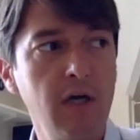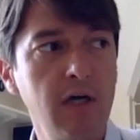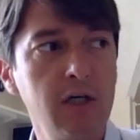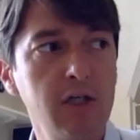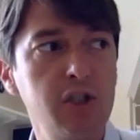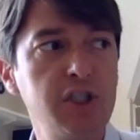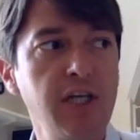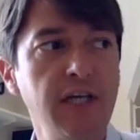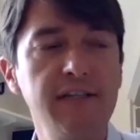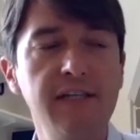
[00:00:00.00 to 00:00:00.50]

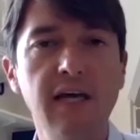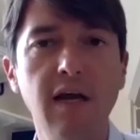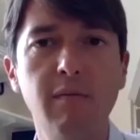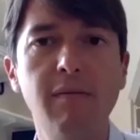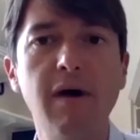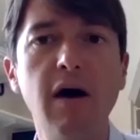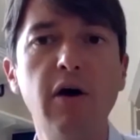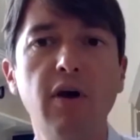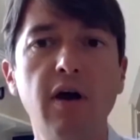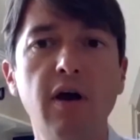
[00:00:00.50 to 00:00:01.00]
Shadi Al
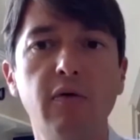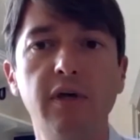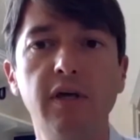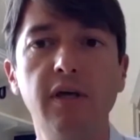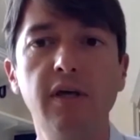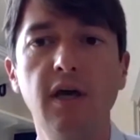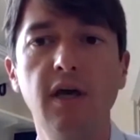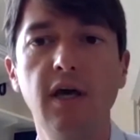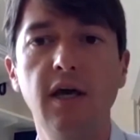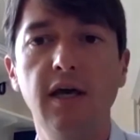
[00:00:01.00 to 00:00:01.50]
Maulawi
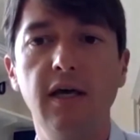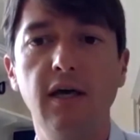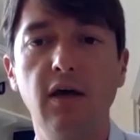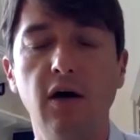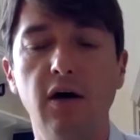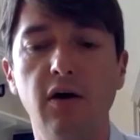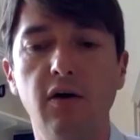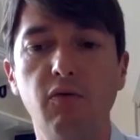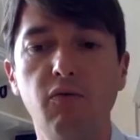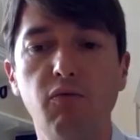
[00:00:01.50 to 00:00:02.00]

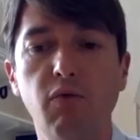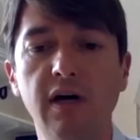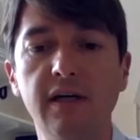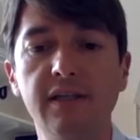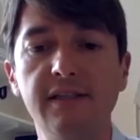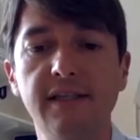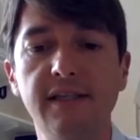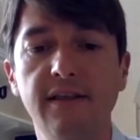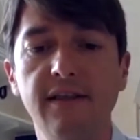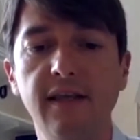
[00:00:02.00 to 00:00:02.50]
uh,
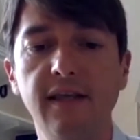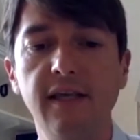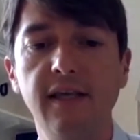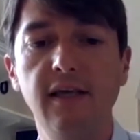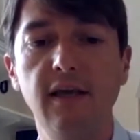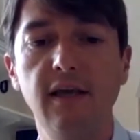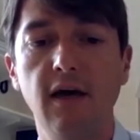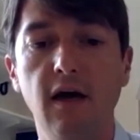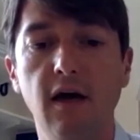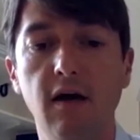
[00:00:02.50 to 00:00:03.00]
was,
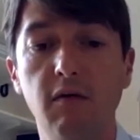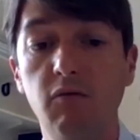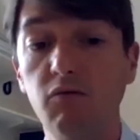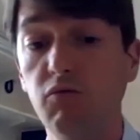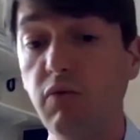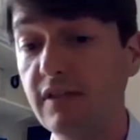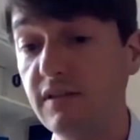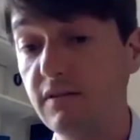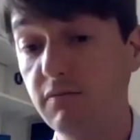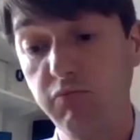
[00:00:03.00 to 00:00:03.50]
uh,
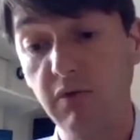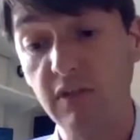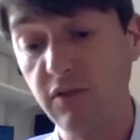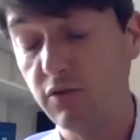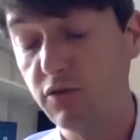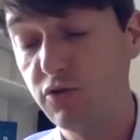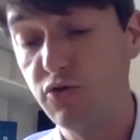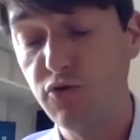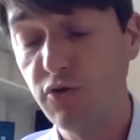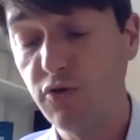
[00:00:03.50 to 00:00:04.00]
was, was a
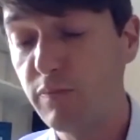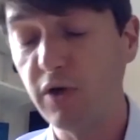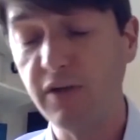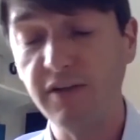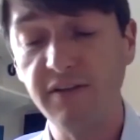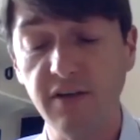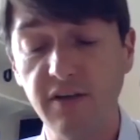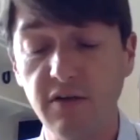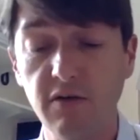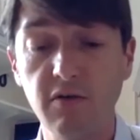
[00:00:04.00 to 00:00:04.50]

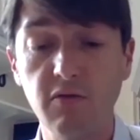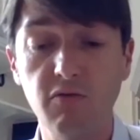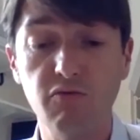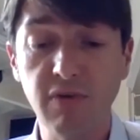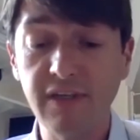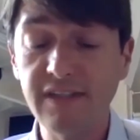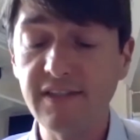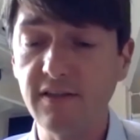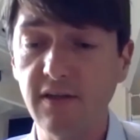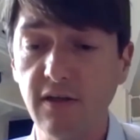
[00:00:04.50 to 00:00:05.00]
Tripolitan
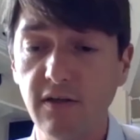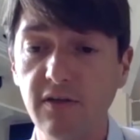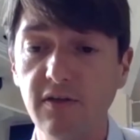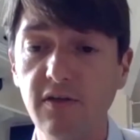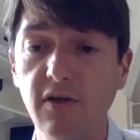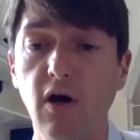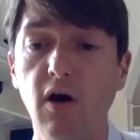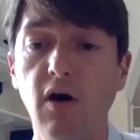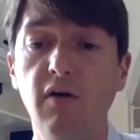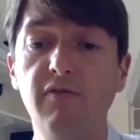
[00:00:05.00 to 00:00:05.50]
resident
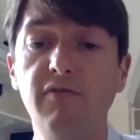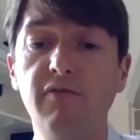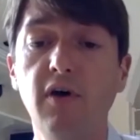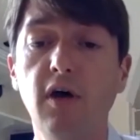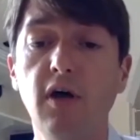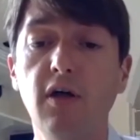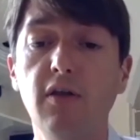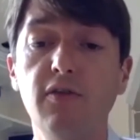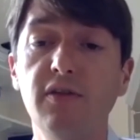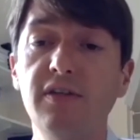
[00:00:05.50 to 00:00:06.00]
of
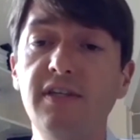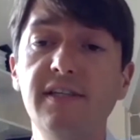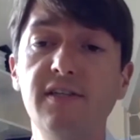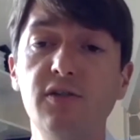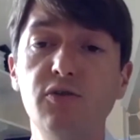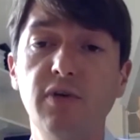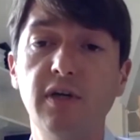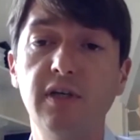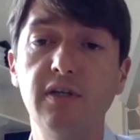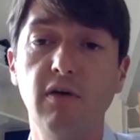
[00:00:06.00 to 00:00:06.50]
the
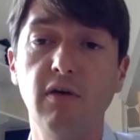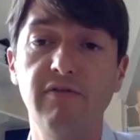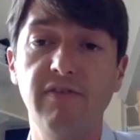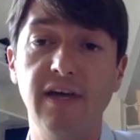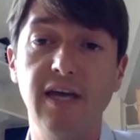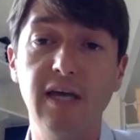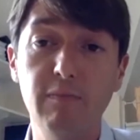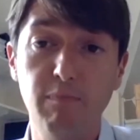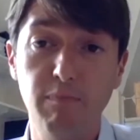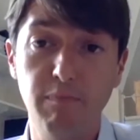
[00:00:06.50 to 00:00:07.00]
district of
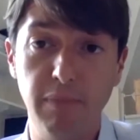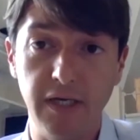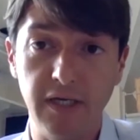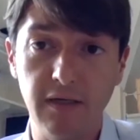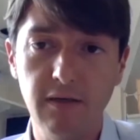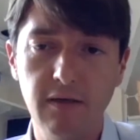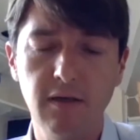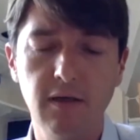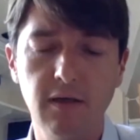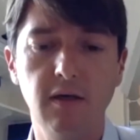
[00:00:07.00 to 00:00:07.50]
Ebbe
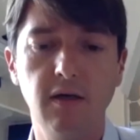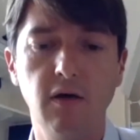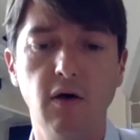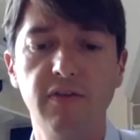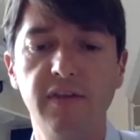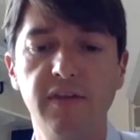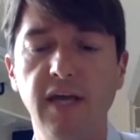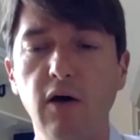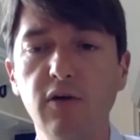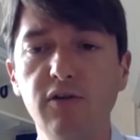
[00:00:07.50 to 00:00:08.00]
on
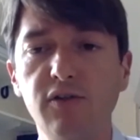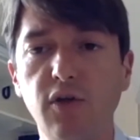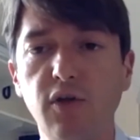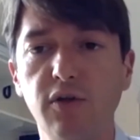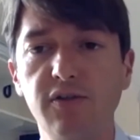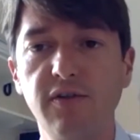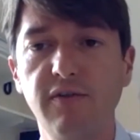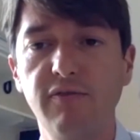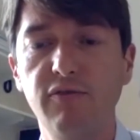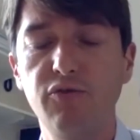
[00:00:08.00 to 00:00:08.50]
the
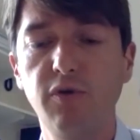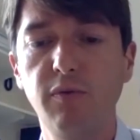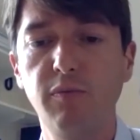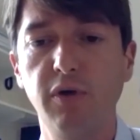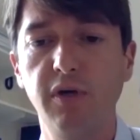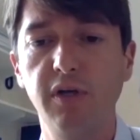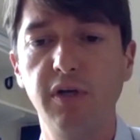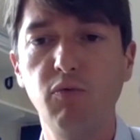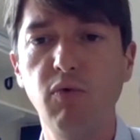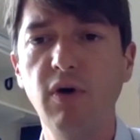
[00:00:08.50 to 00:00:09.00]
outskirts of
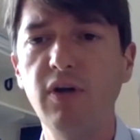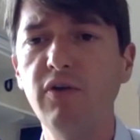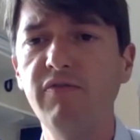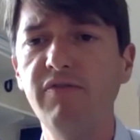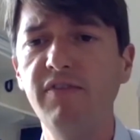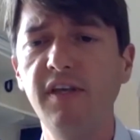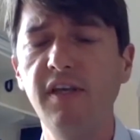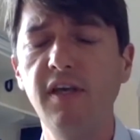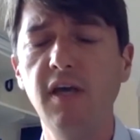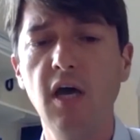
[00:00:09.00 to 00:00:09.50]
Tripoli, one of
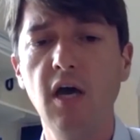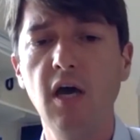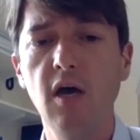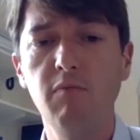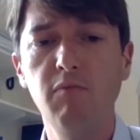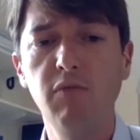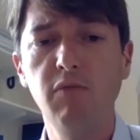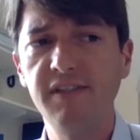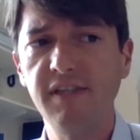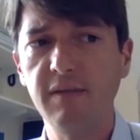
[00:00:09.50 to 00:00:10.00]
the
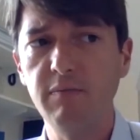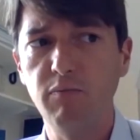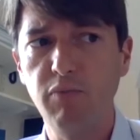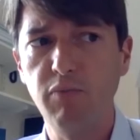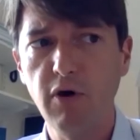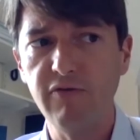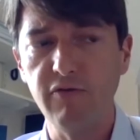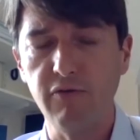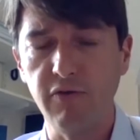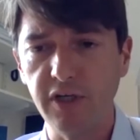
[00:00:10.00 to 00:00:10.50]
most
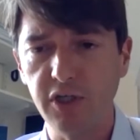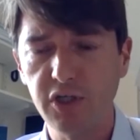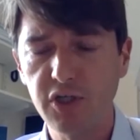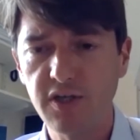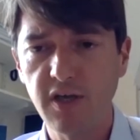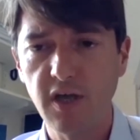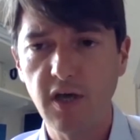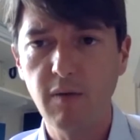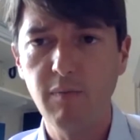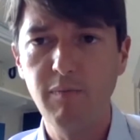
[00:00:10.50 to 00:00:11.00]

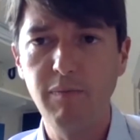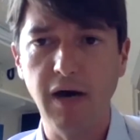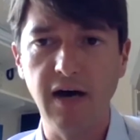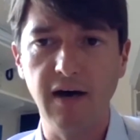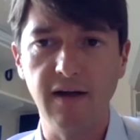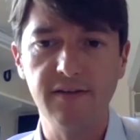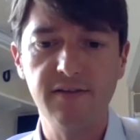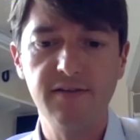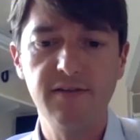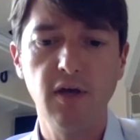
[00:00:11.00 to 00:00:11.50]
impoverished
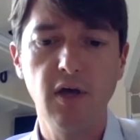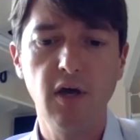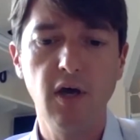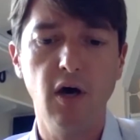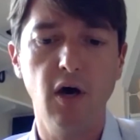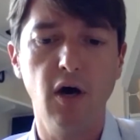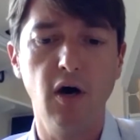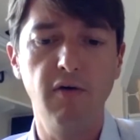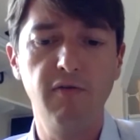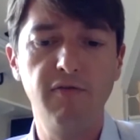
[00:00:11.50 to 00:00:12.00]
parts
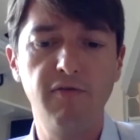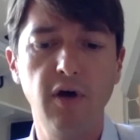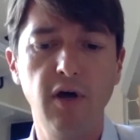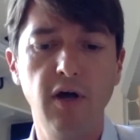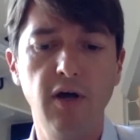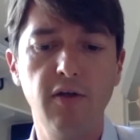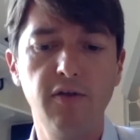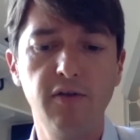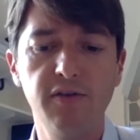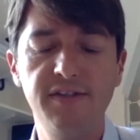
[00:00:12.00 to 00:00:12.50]
of
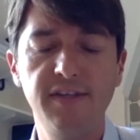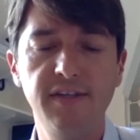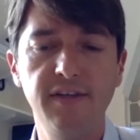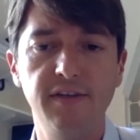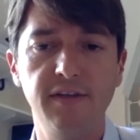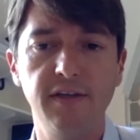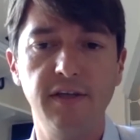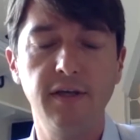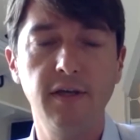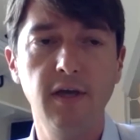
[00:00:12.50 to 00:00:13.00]
the
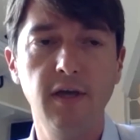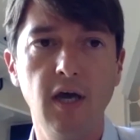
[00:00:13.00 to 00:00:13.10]
city.